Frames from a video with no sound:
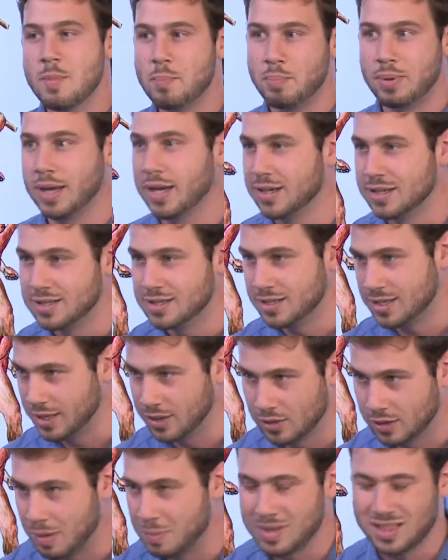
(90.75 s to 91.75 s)
Big
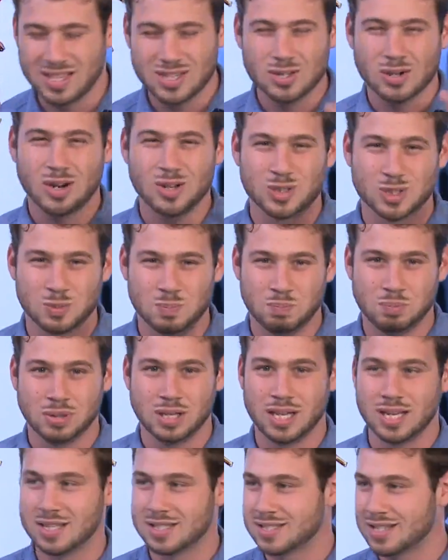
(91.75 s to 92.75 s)
deal. I mean, these are all just
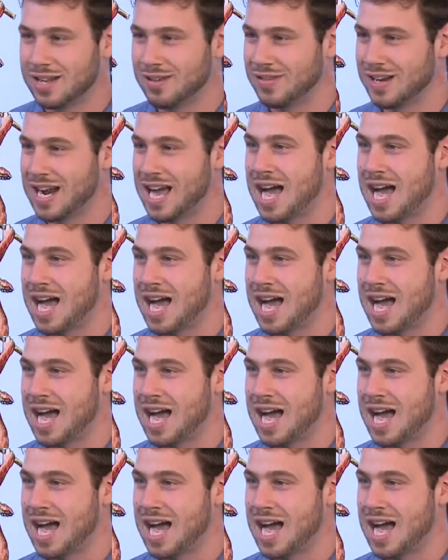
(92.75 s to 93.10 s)
blinks of an